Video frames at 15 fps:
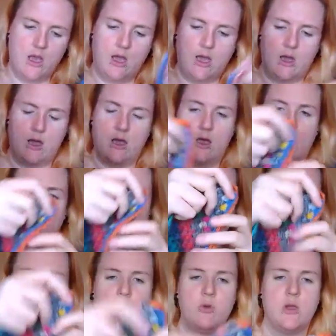I
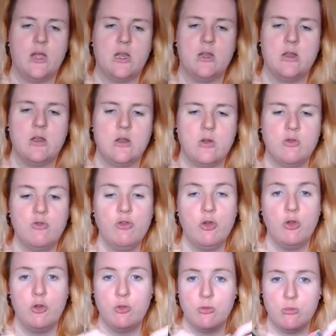haven't put in
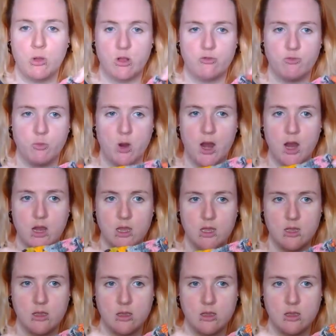too much work.